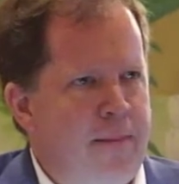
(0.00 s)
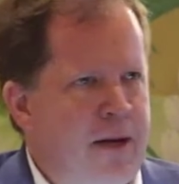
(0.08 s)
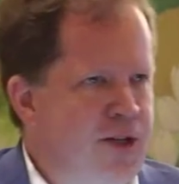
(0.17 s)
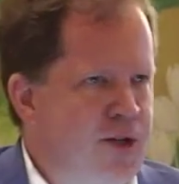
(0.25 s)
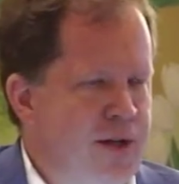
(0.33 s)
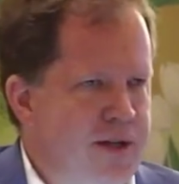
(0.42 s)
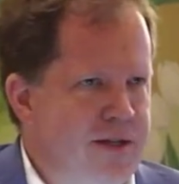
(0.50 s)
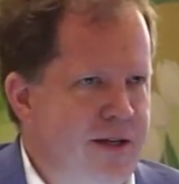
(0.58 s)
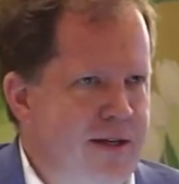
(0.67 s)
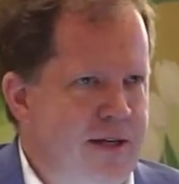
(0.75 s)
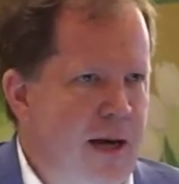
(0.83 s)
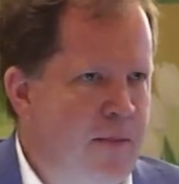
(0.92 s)
not sure this
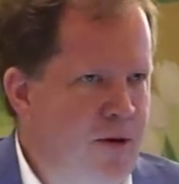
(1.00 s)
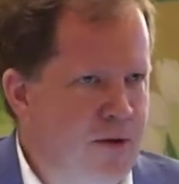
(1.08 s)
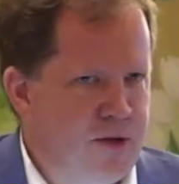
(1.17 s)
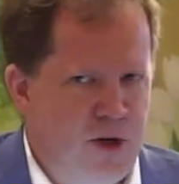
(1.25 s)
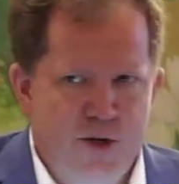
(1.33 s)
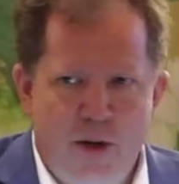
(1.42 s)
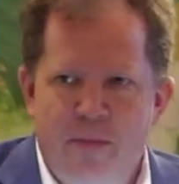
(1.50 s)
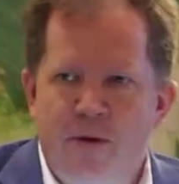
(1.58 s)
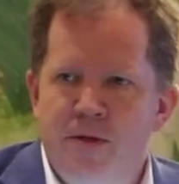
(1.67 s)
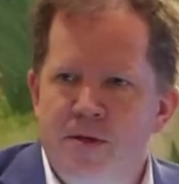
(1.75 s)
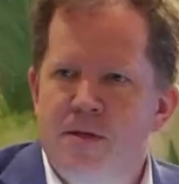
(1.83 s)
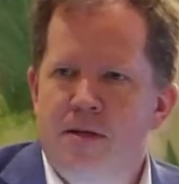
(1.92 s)
doubles or
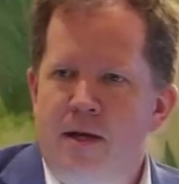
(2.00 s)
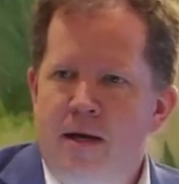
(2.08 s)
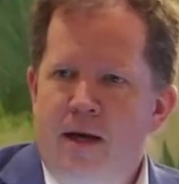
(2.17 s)
triples